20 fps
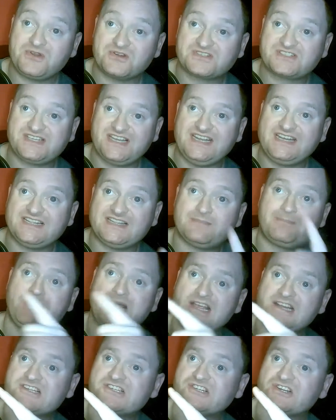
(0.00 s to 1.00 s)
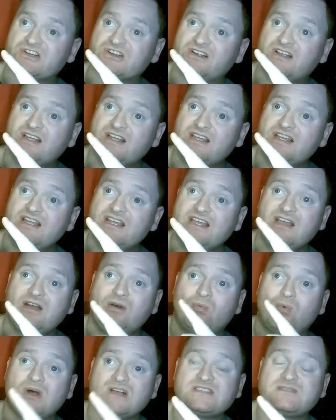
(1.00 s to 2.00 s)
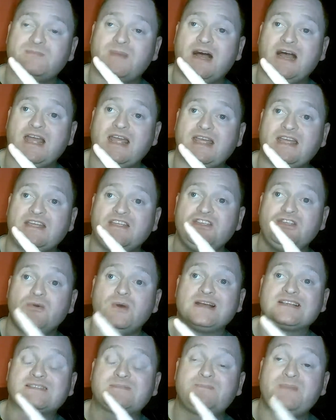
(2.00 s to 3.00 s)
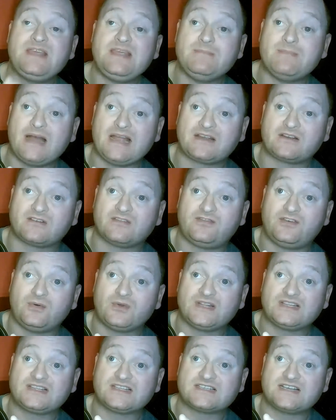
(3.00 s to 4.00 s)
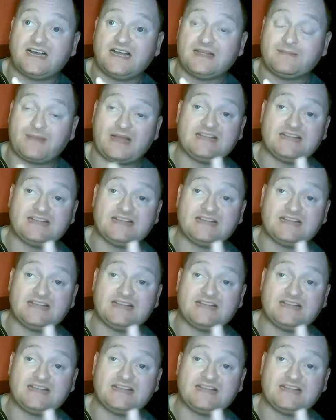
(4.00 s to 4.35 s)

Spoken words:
seeing in the picture was my USB microphone at the time.